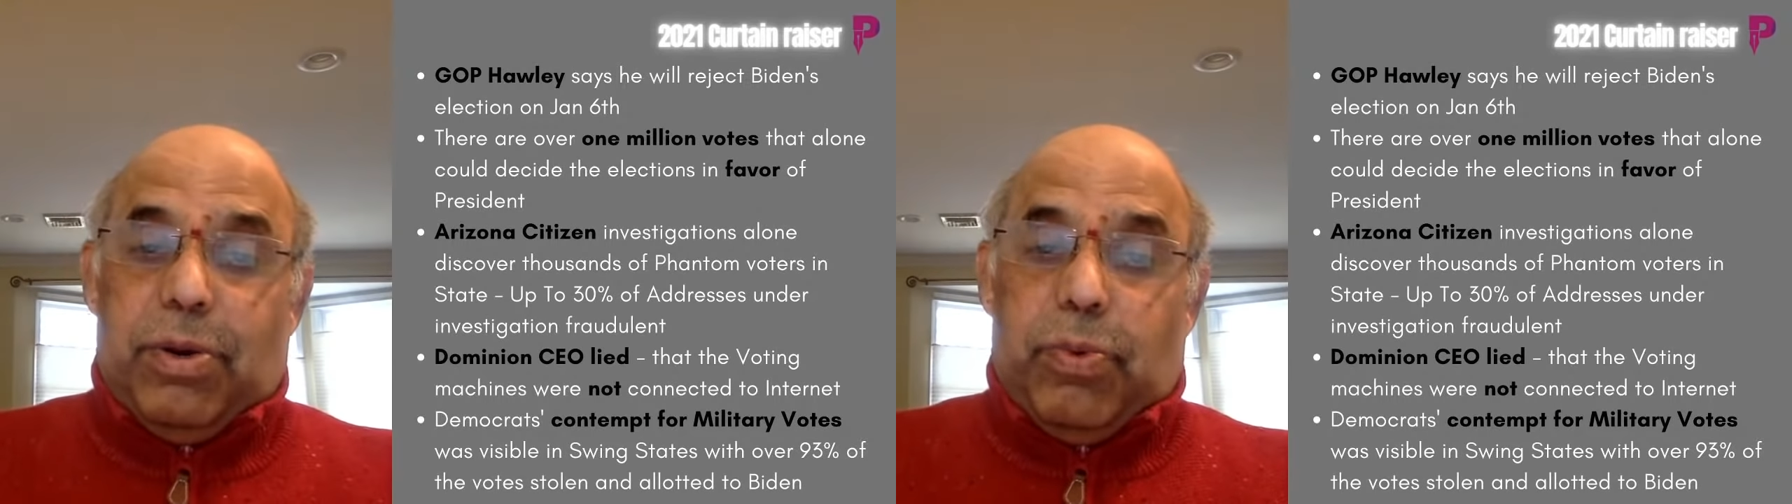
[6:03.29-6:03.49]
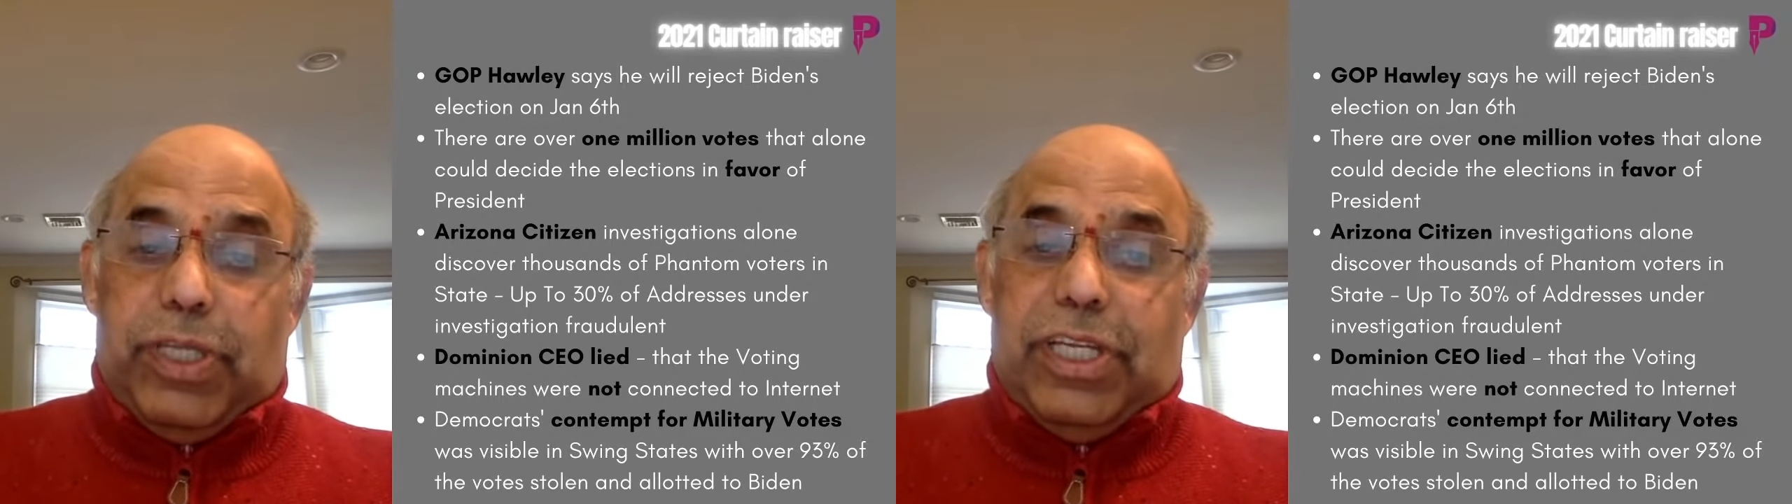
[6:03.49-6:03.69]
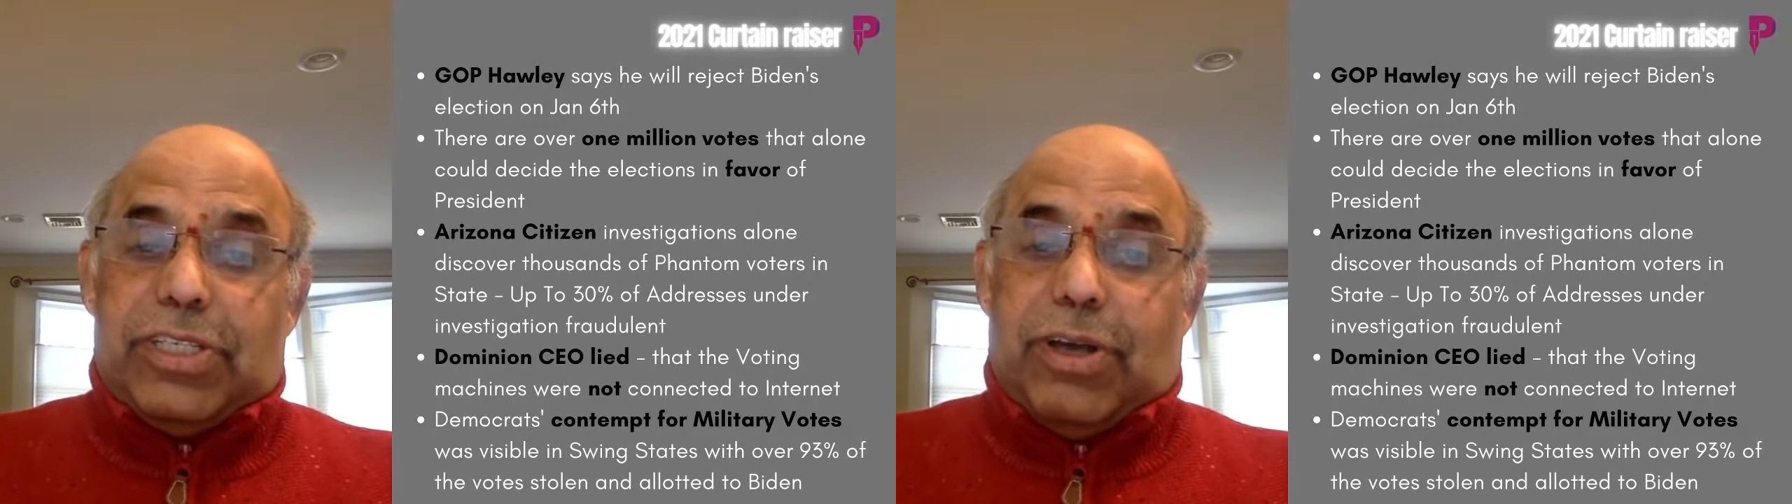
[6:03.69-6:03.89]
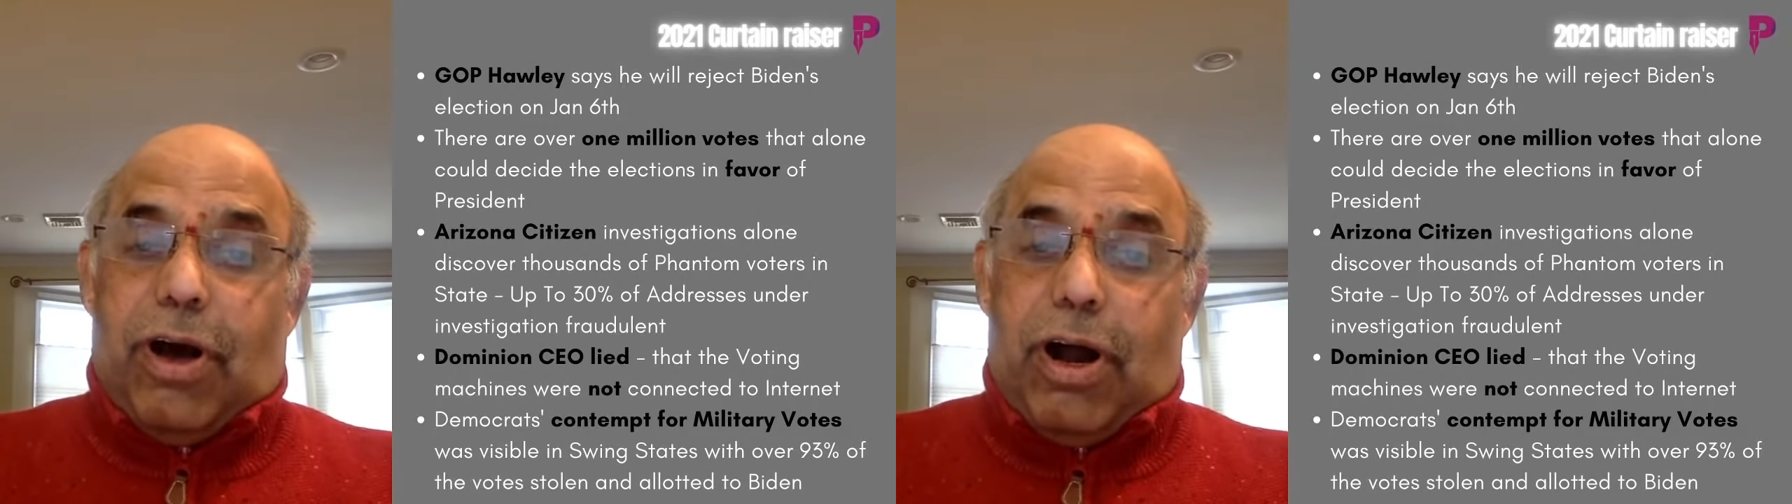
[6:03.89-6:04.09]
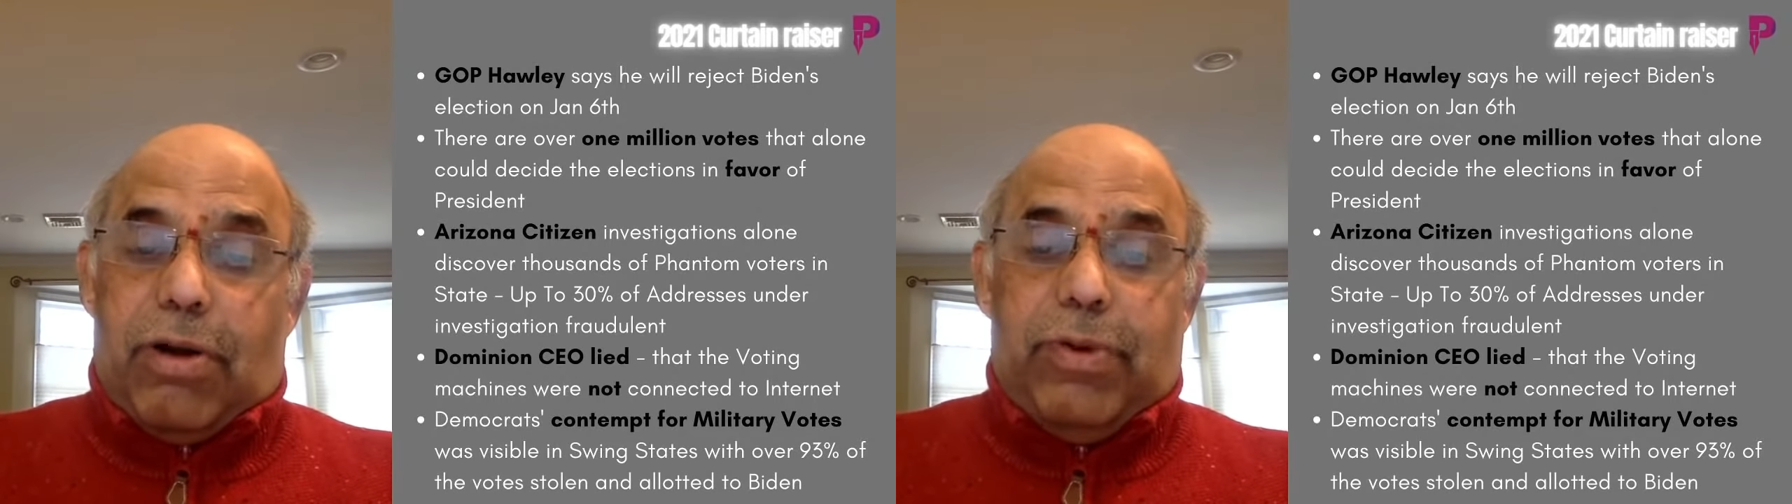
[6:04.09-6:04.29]
with this
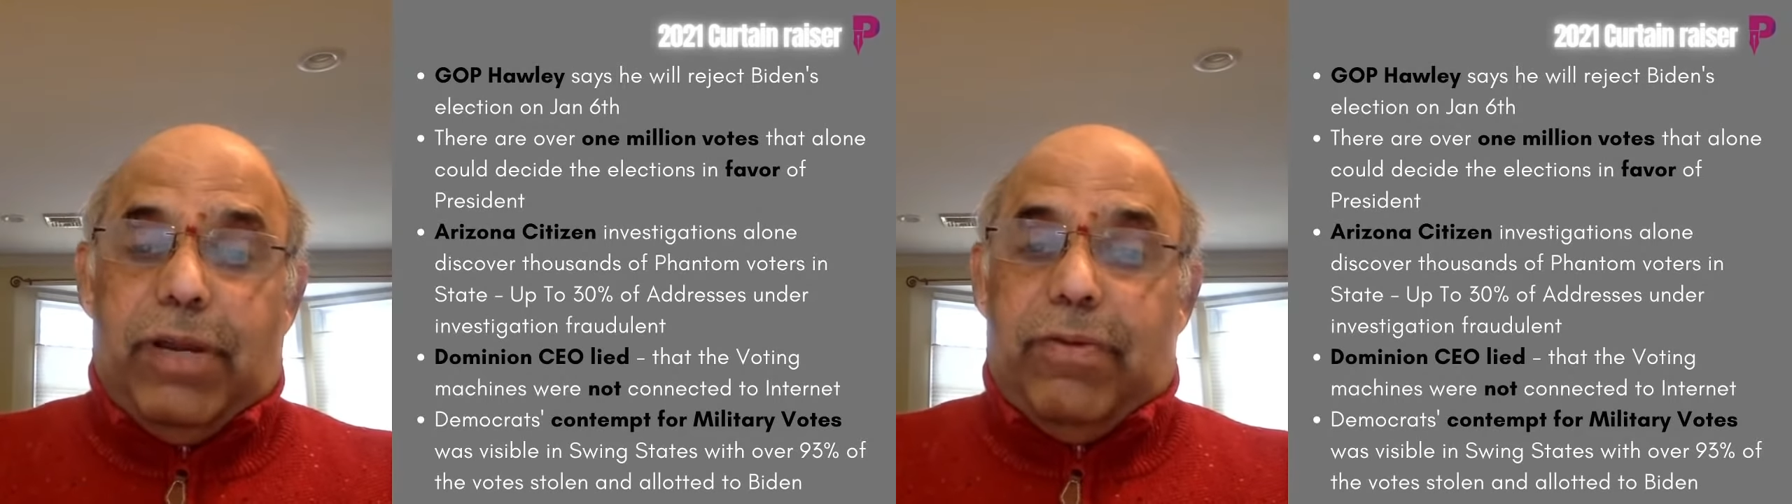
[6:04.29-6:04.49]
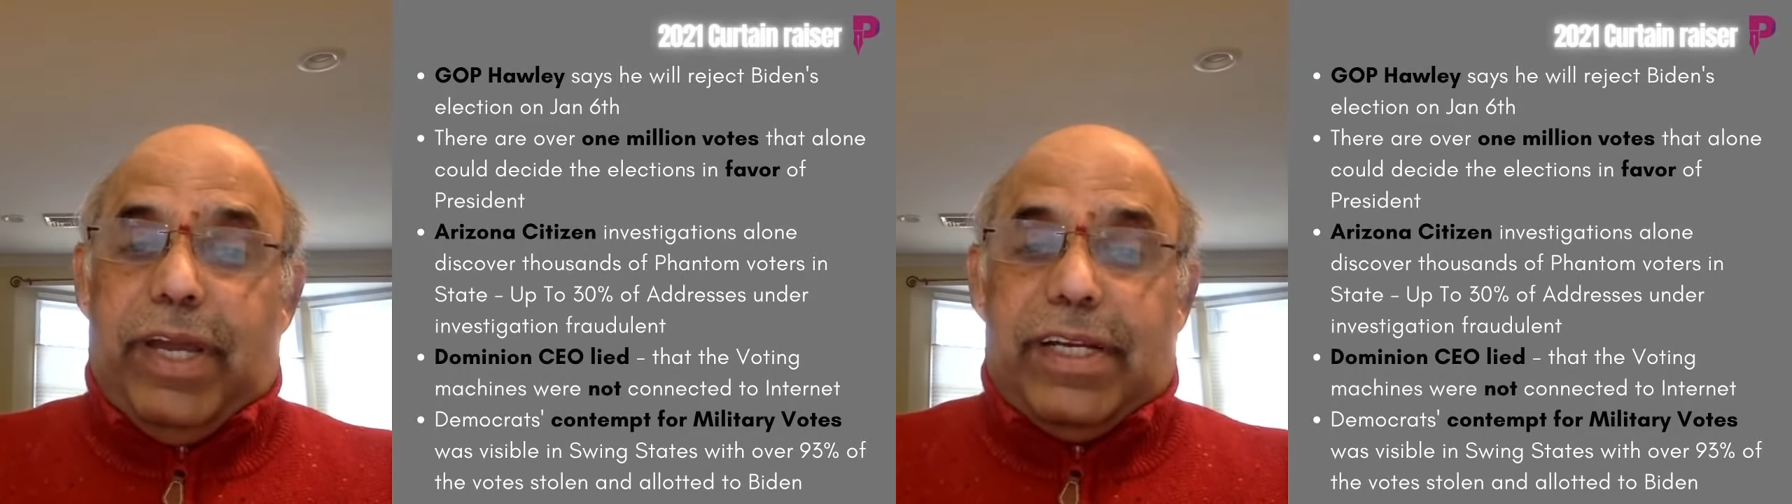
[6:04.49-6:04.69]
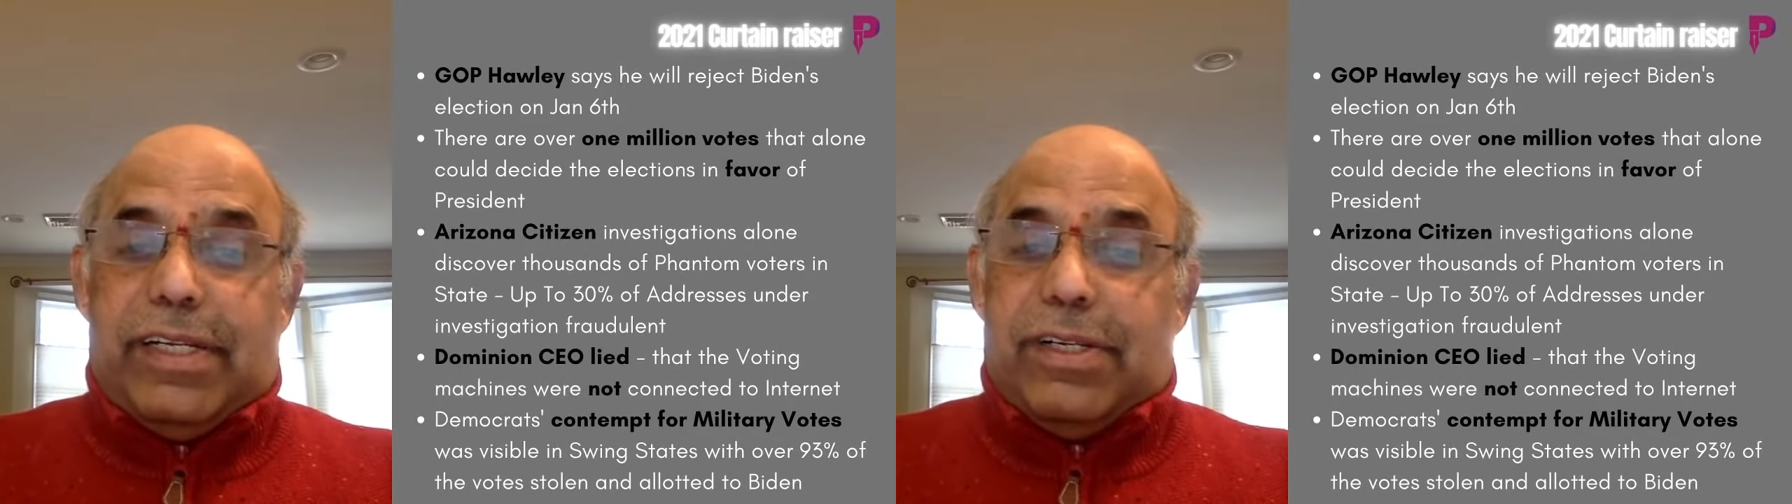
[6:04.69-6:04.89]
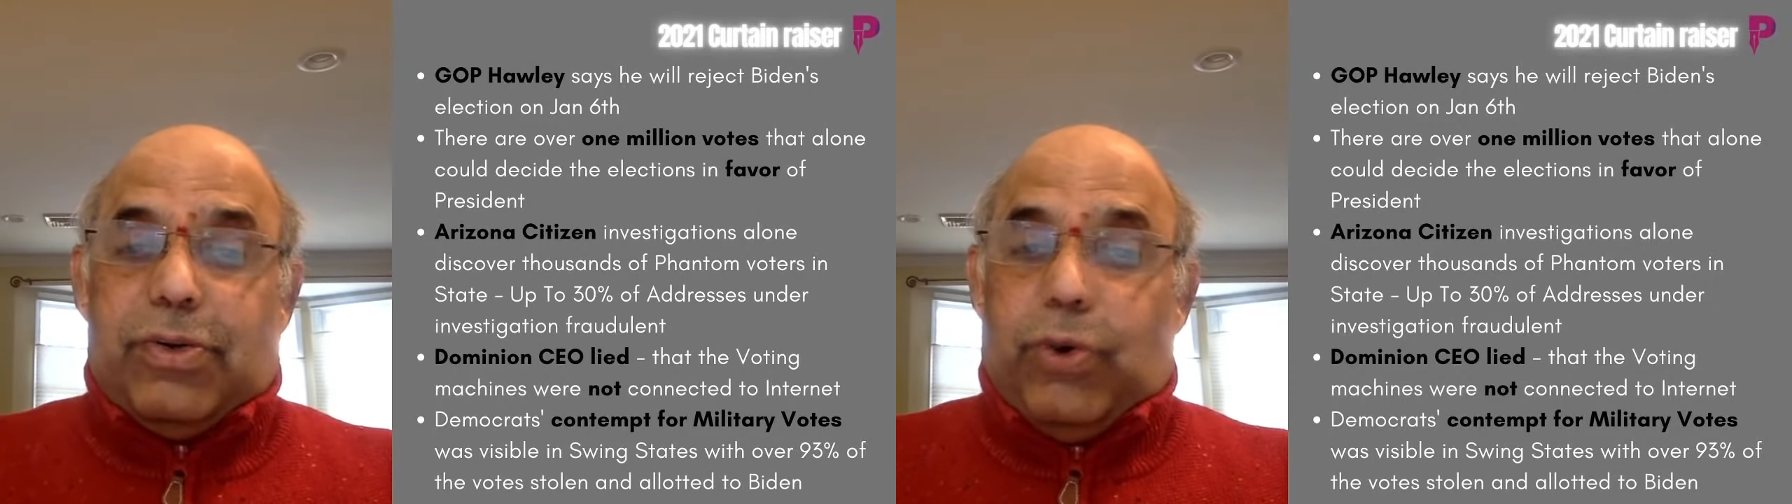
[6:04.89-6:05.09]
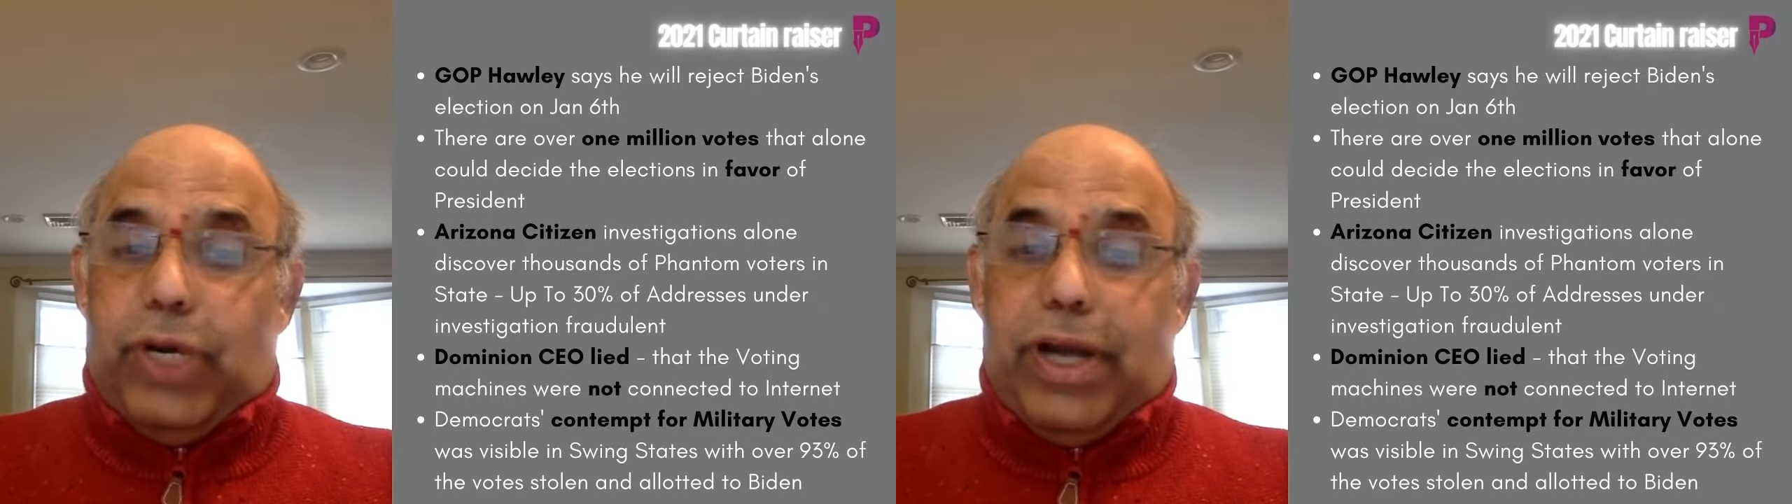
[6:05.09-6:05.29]
RV vehicle
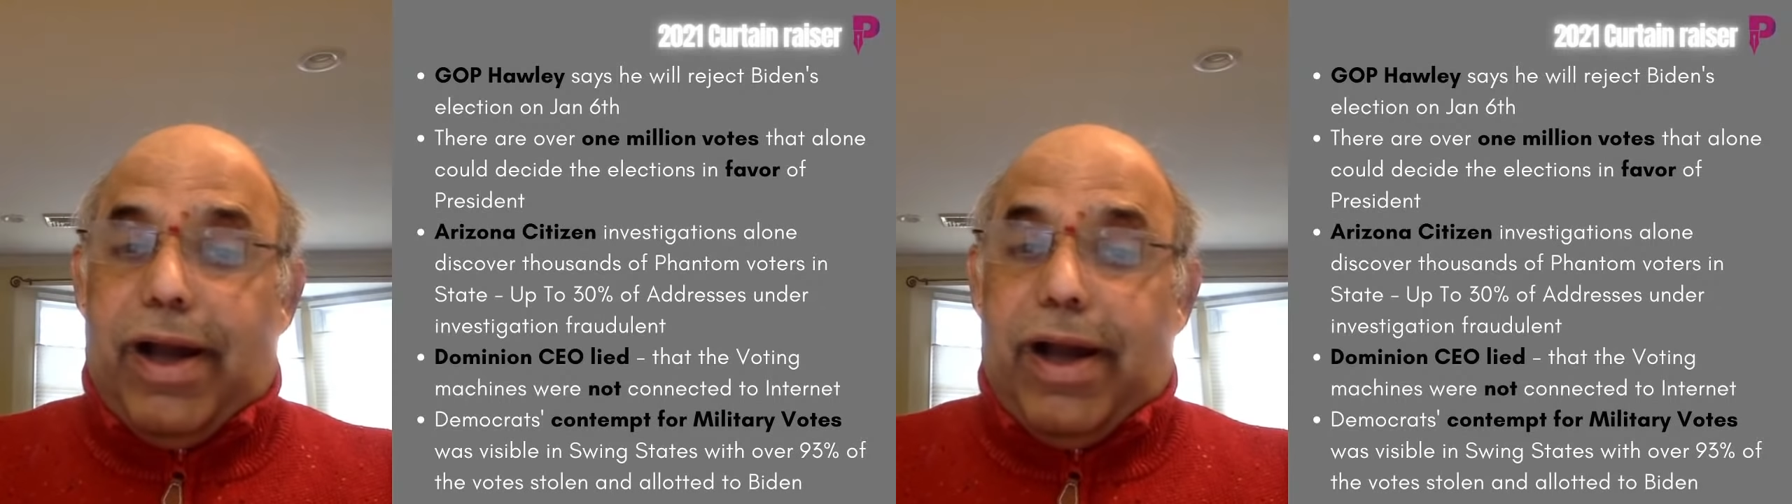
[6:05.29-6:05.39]
going